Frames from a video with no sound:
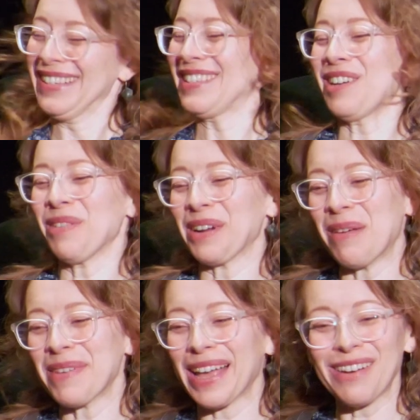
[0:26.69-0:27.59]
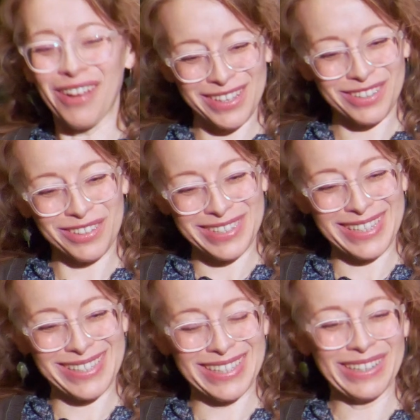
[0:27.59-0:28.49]
So we're coming out of Oscar
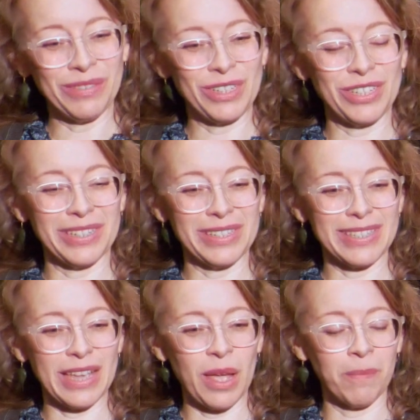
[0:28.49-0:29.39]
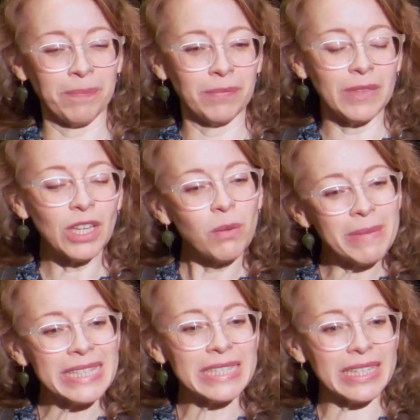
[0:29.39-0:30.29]
season, which is,
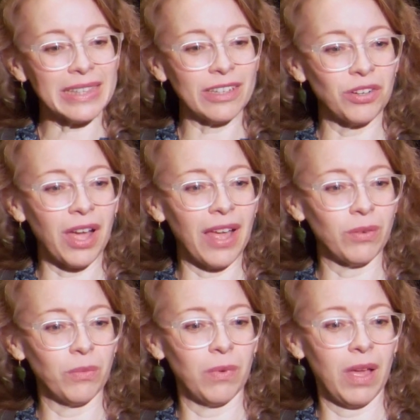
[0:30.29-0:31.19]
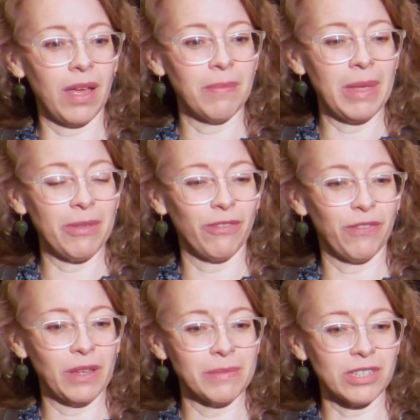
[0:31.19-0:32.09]
means that they're not maybe
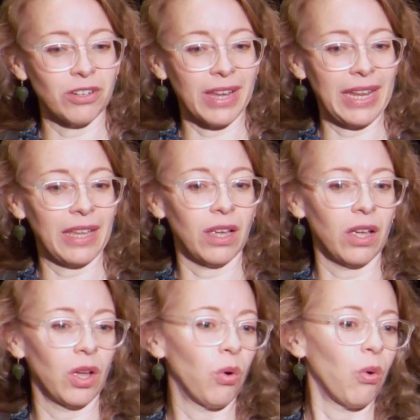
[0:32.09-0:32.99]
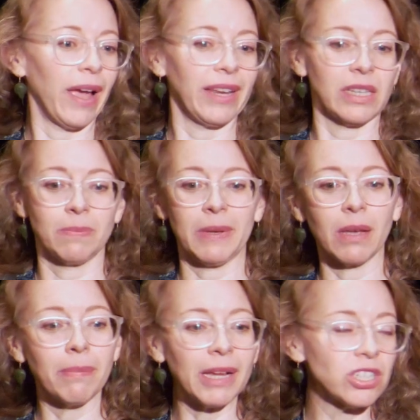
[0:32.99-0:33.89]
films that are getting quite as big
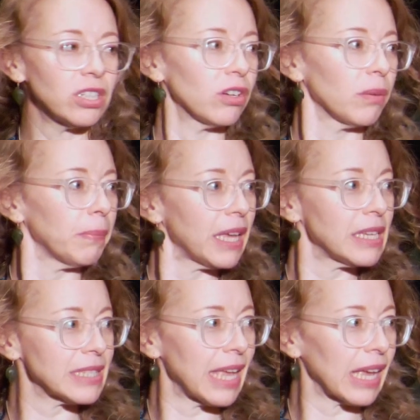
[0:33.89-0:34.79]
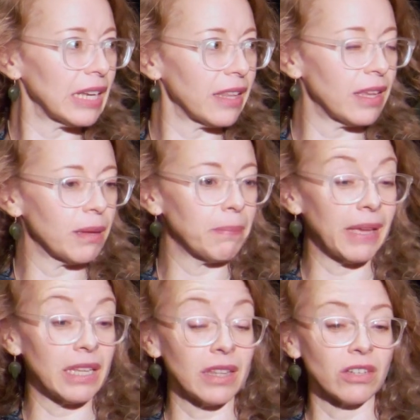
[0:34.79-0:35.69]
a budget or buzz, that kind of thing.
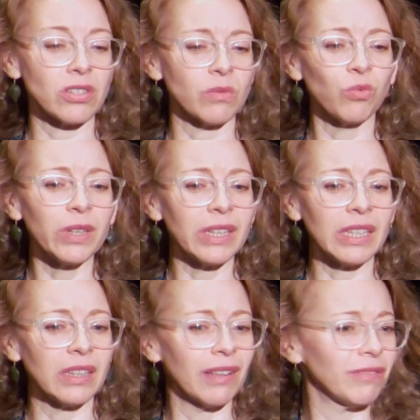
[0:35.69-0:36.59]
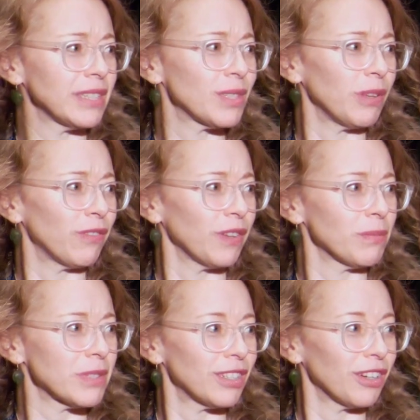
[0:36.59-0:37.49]
But there's some really lovely, sweet
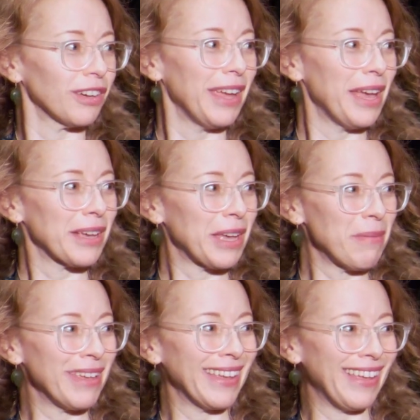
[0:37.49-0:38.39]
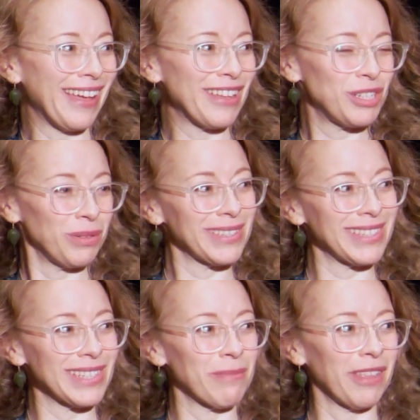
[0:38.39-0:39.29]
films that are coming to us
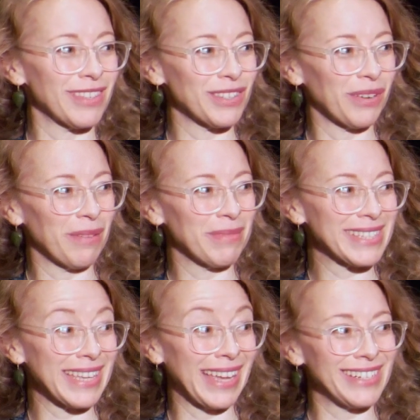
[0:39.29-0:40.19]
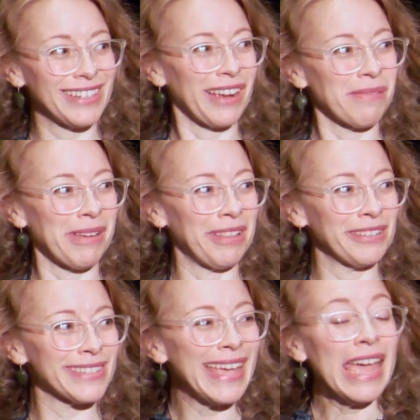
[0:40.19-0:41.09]
this month. So I'm excited to talk about
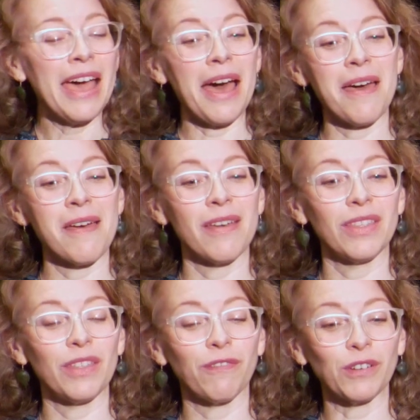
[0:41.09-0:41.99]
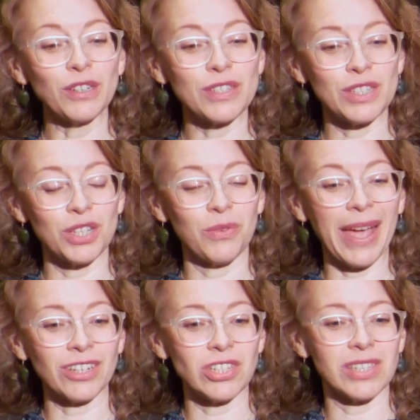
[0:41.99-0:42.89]
those. The first two
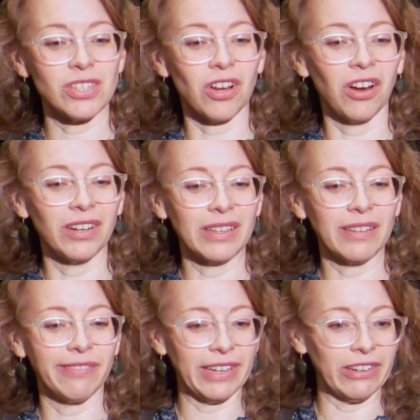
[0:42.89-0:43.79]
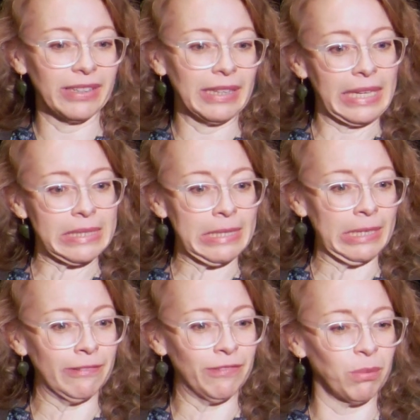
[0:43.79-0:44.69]
actually start the very last
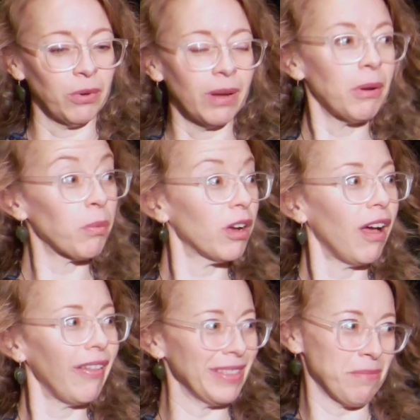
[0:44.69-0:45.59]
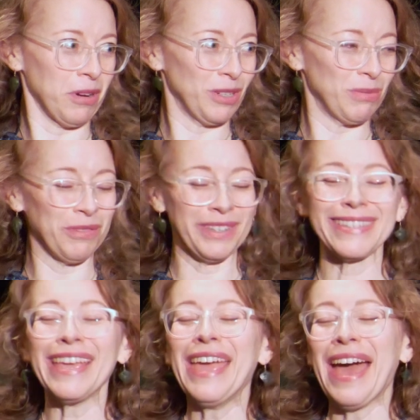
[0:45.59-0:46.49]
day of February, but we're calling them March movies.
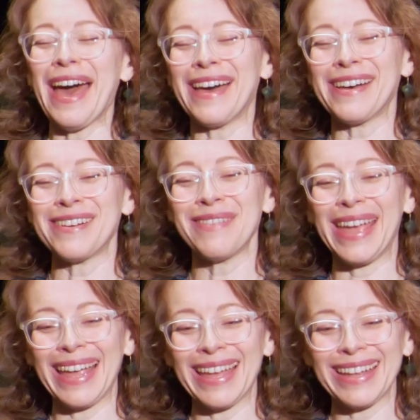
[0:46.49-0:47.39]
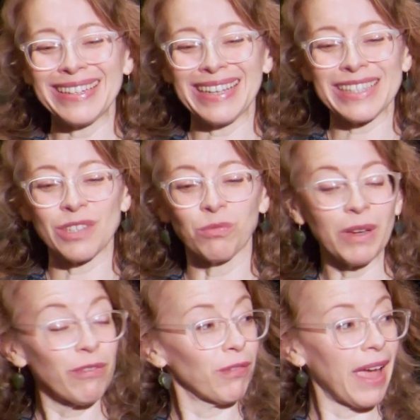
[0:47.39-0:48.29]
And it's
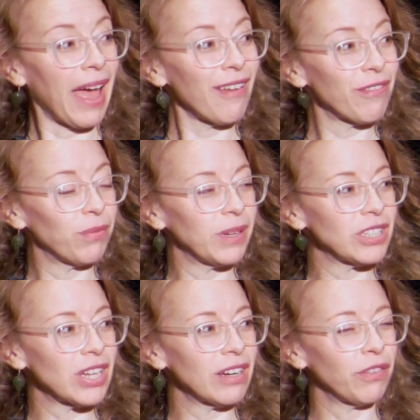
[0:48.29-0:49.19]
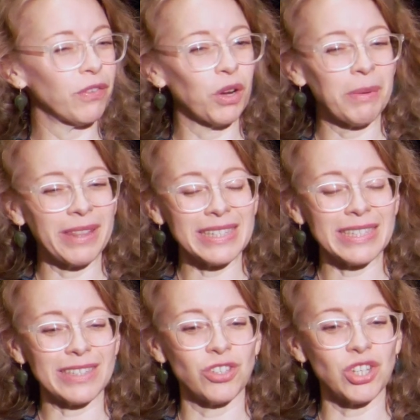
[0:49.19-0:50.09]
Riff Raff, which I don't know if you've heard about this.
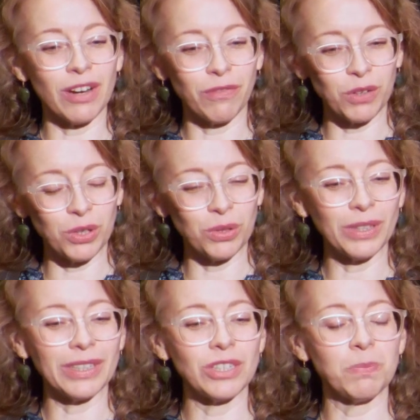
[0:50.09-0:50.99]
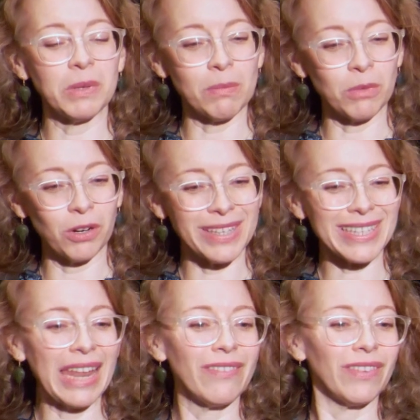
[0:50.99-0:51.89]
It's Jennifer Coolidge, Bill Murray. It's
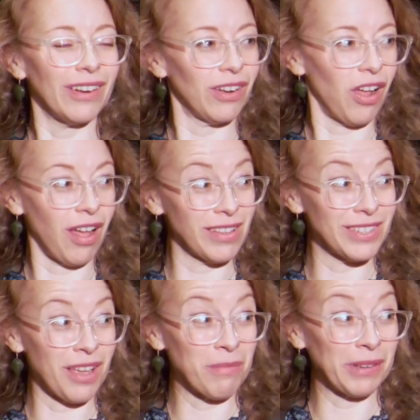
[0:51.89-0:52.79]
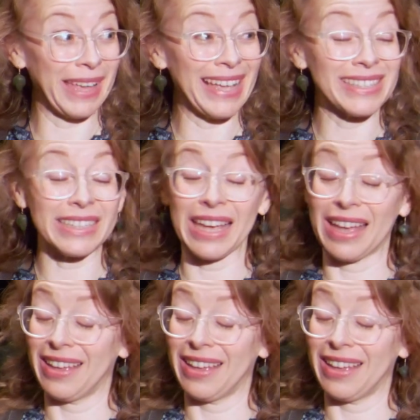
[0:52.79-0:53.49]
kind of an ensemble cast. Yeah,